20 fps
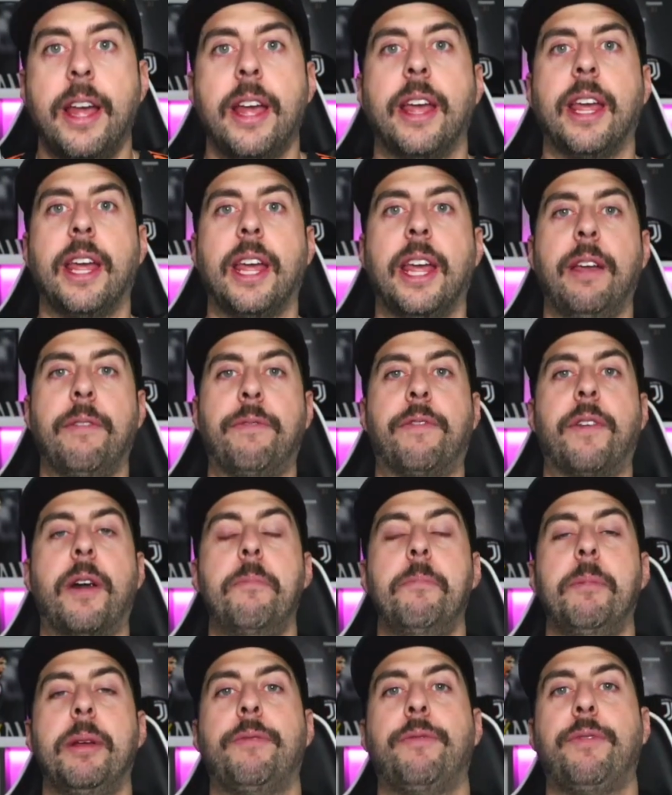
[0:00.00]
If our
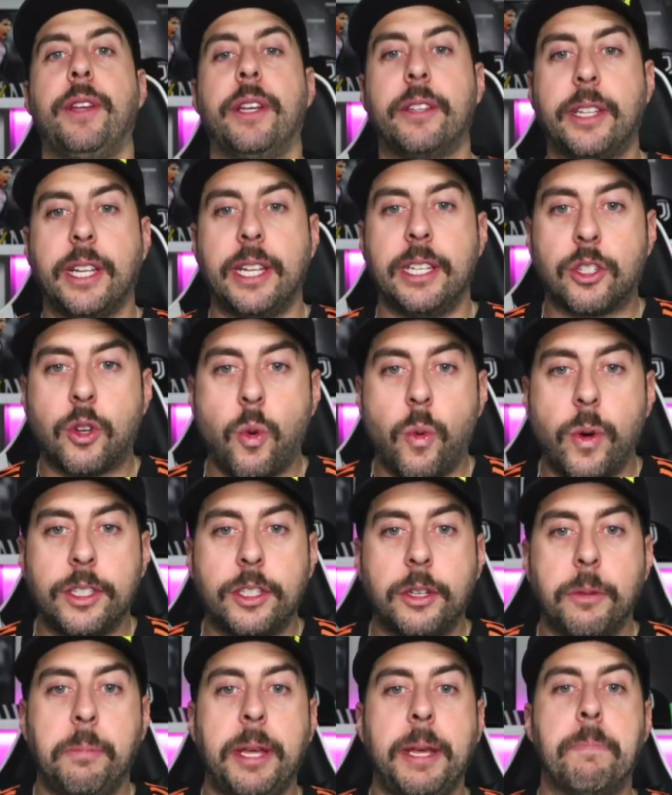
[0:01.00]
midfield is going
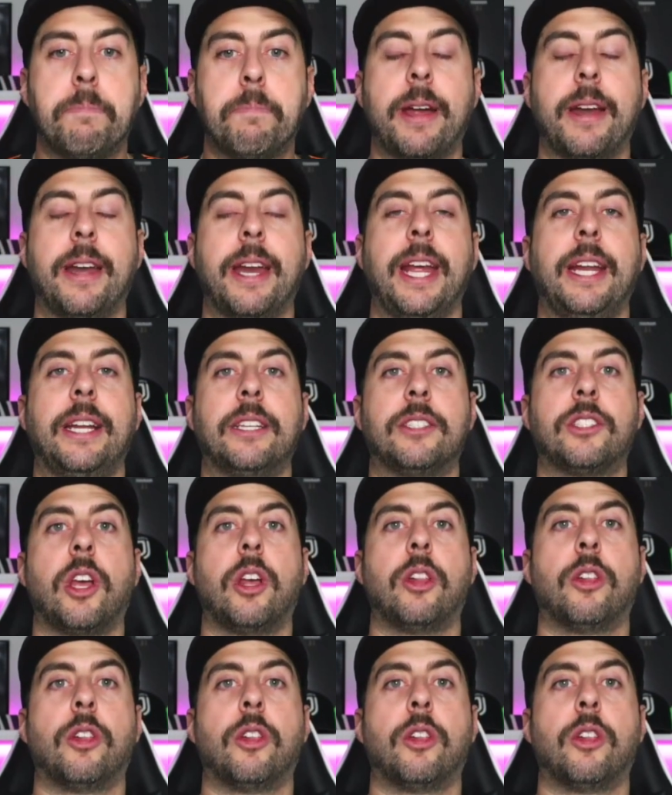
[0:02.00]
to be Paredes,